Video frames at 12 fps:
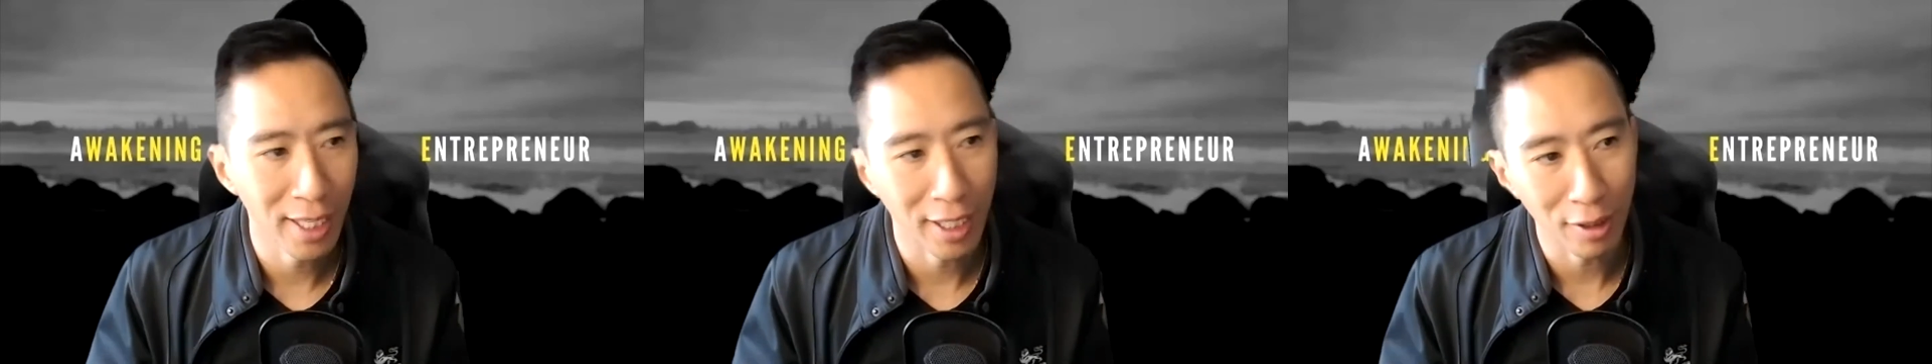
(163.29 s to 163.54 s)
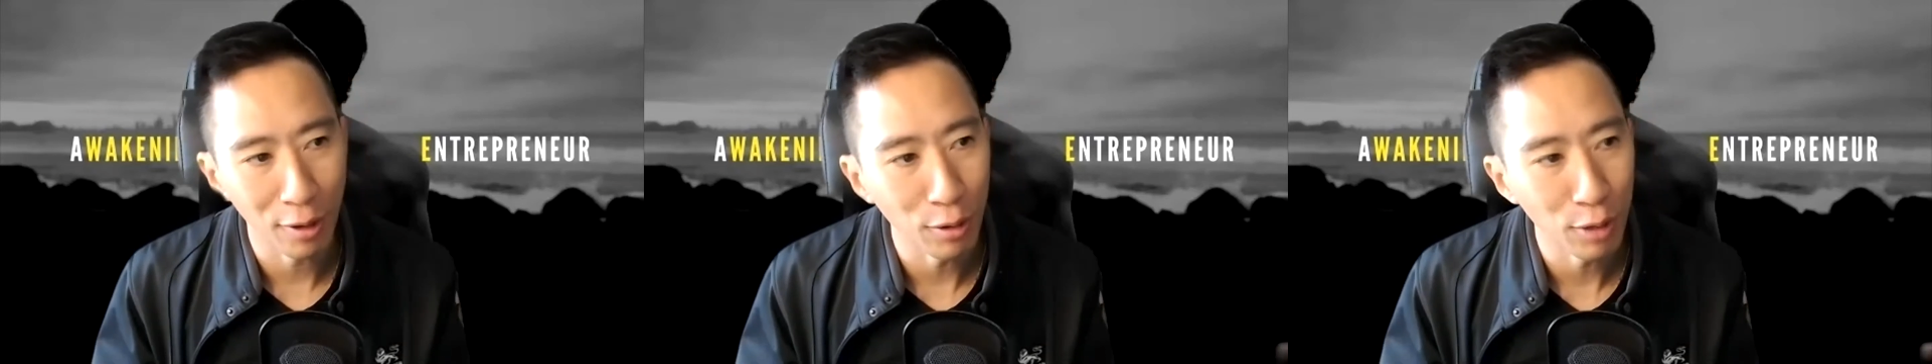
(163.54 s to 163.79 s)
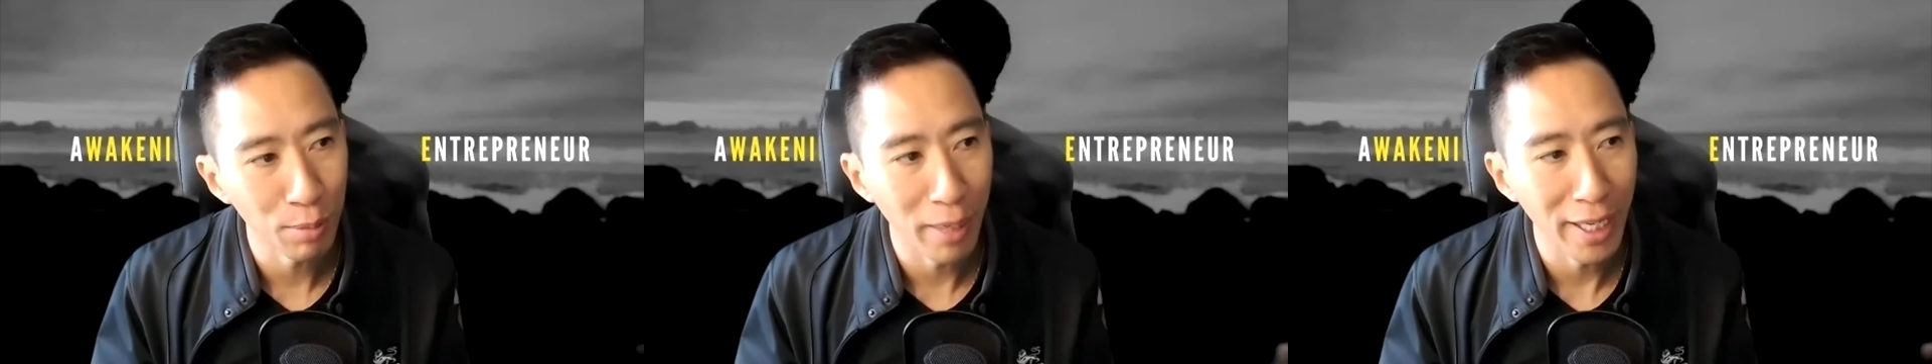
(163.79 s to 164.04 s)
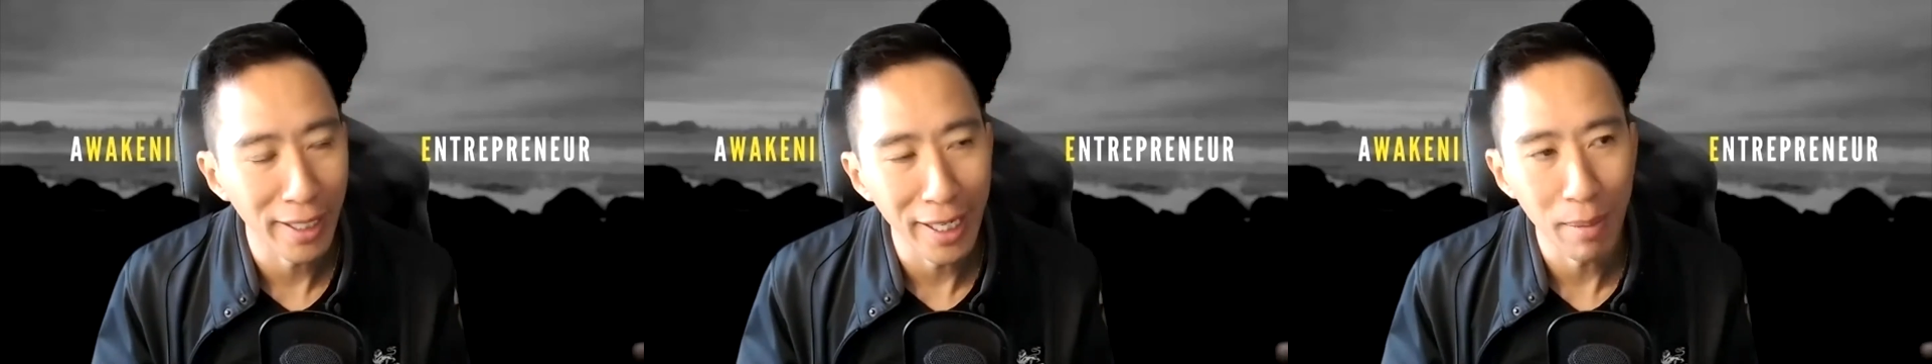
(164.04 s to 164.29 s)
like those
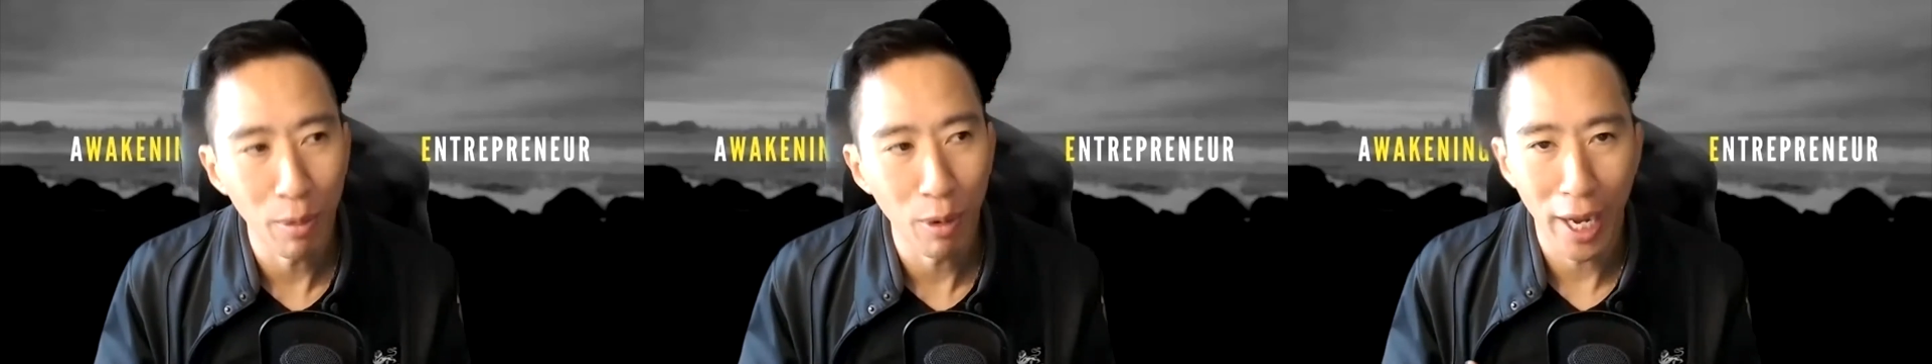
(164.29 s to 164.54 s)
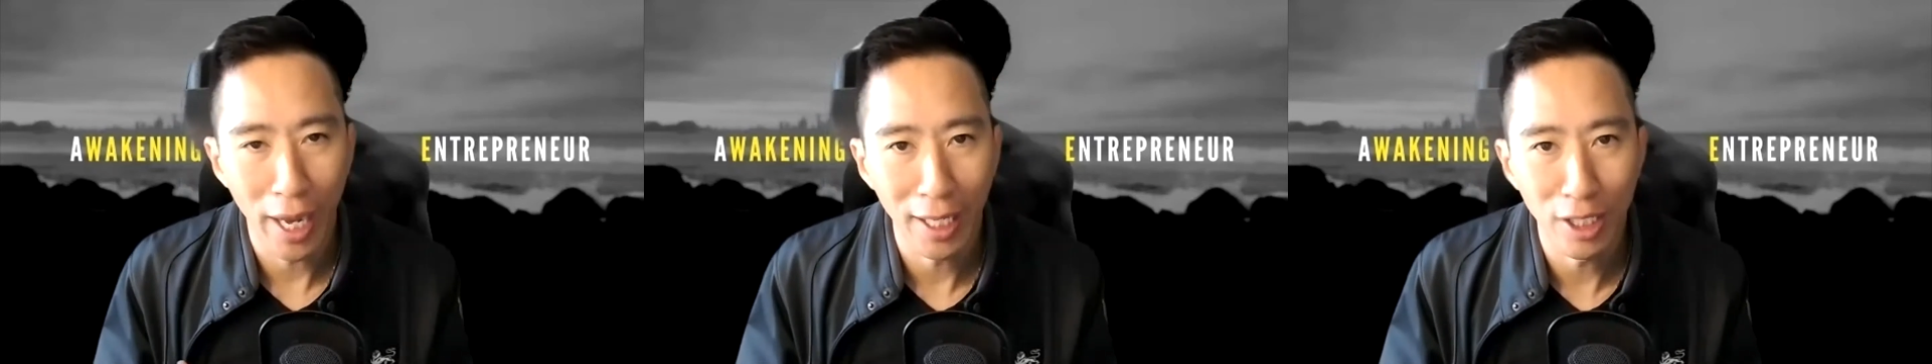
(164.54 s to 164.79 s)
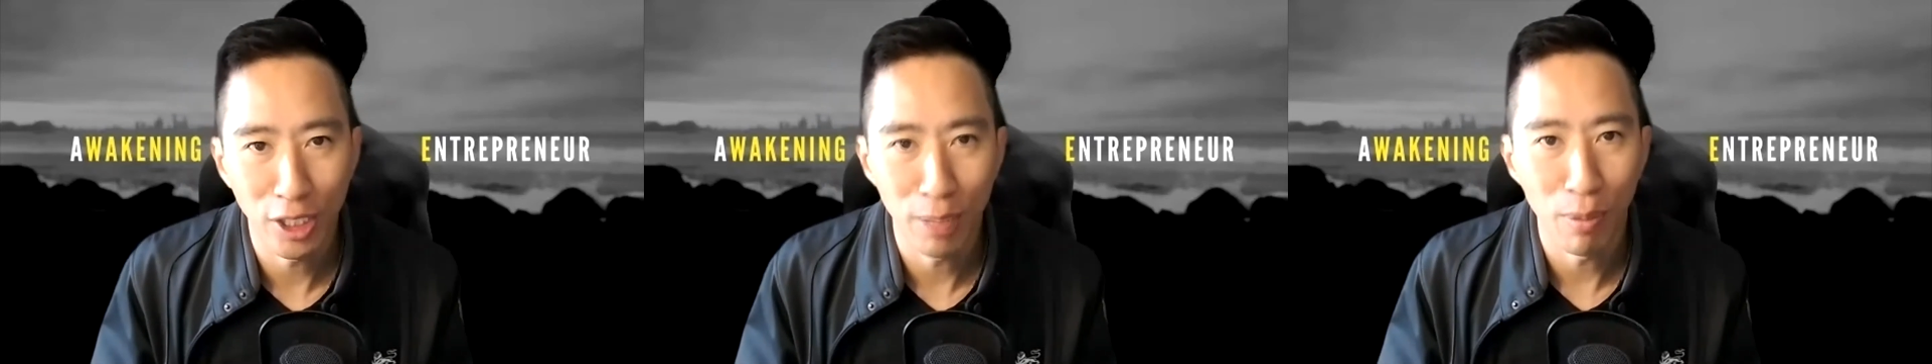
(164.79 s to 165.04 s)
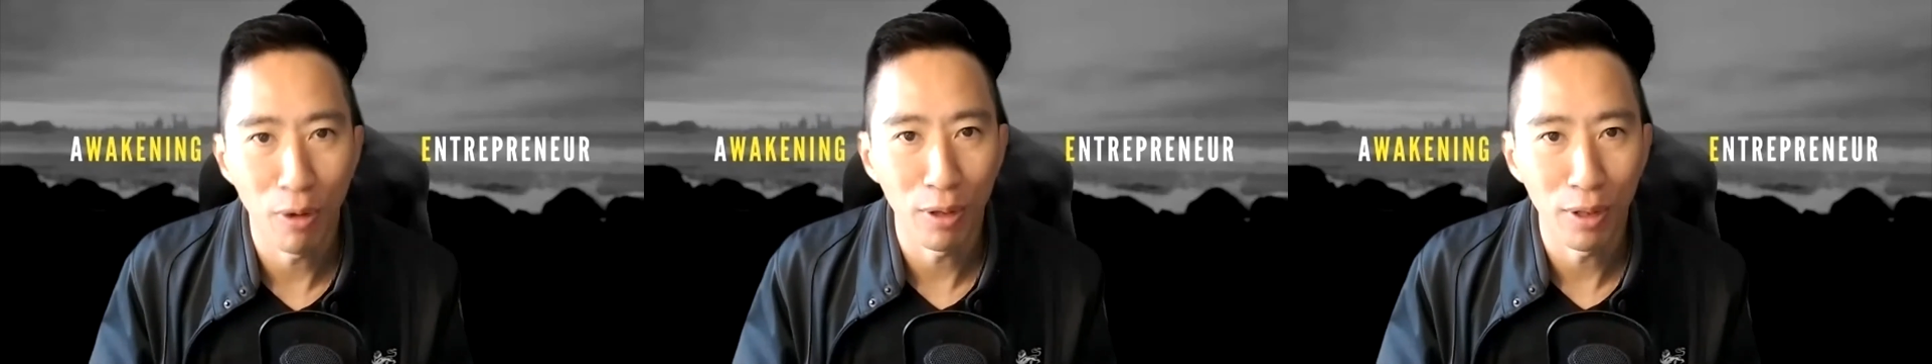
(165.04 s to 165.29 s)
may need more energy,
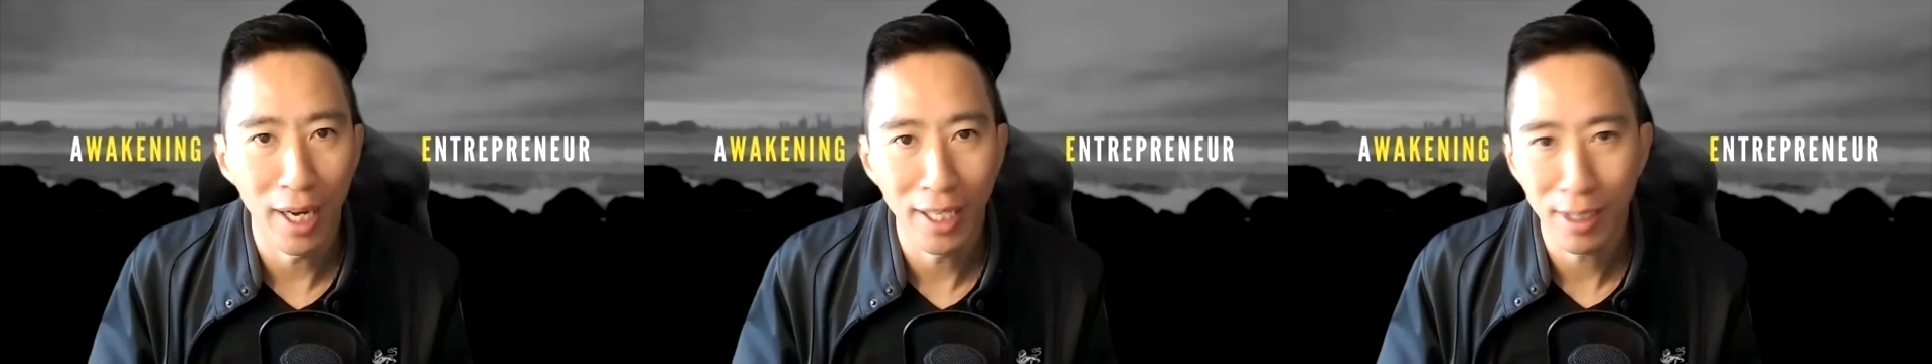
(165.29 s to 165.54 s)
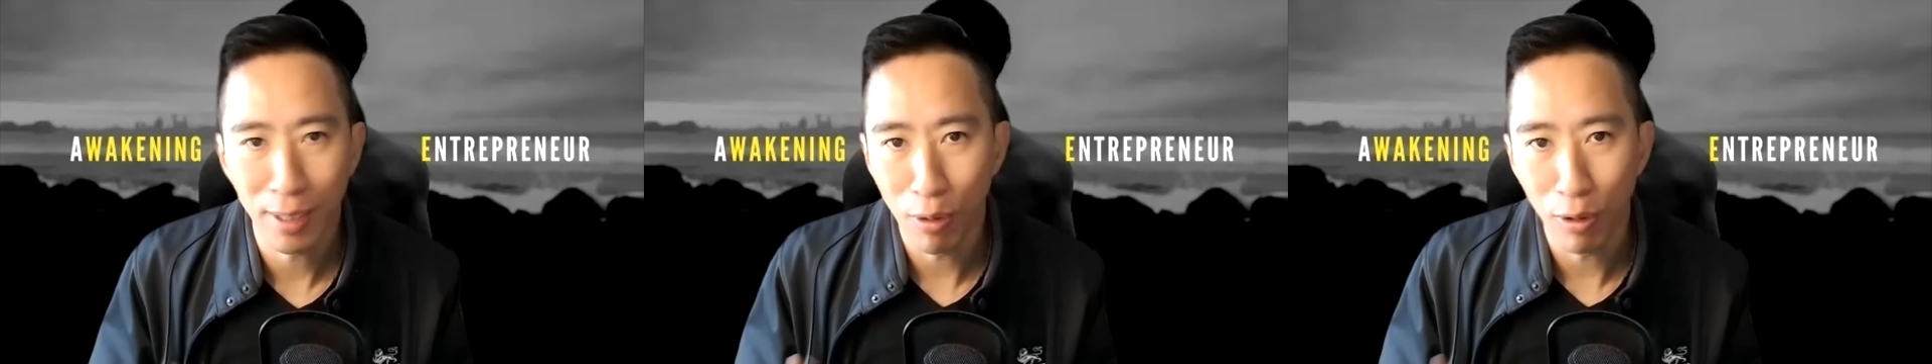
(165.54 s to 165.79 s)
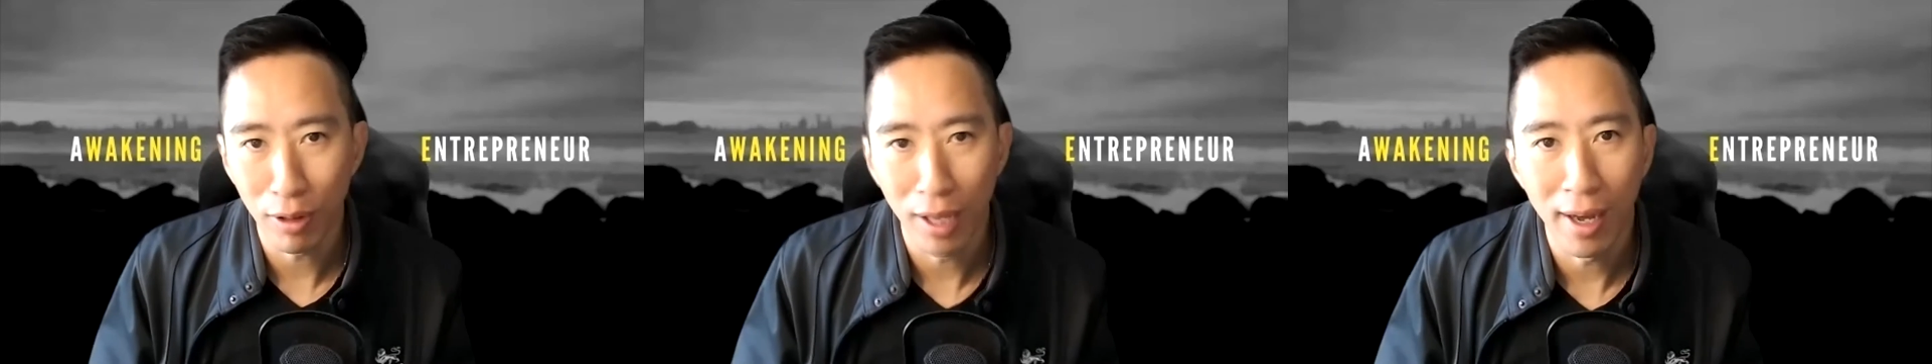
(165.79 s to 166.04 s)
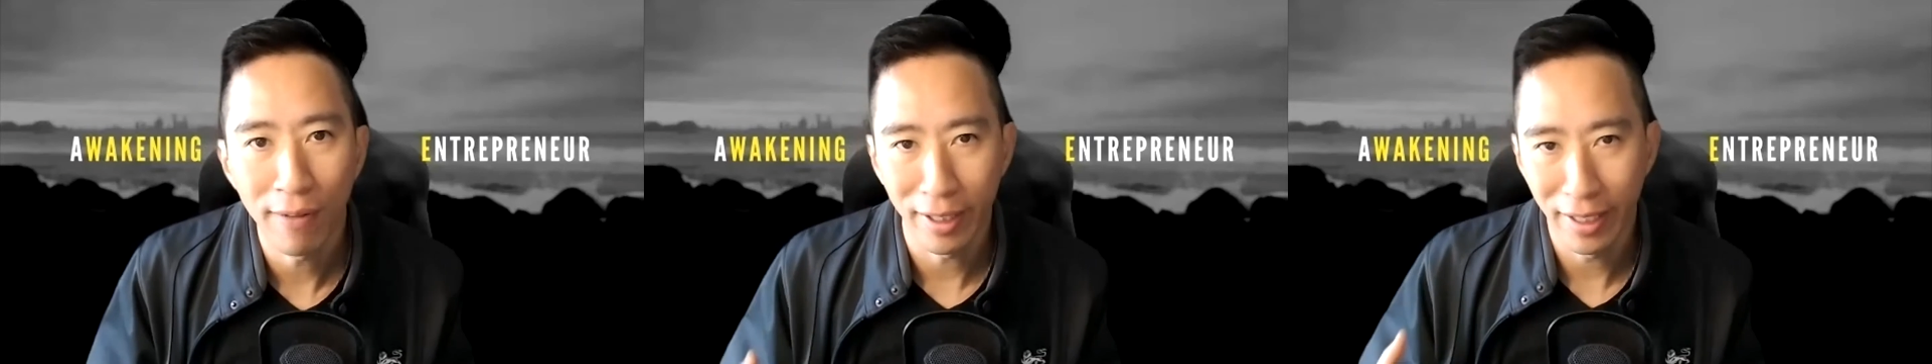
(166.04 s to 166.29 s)
more light, and more love.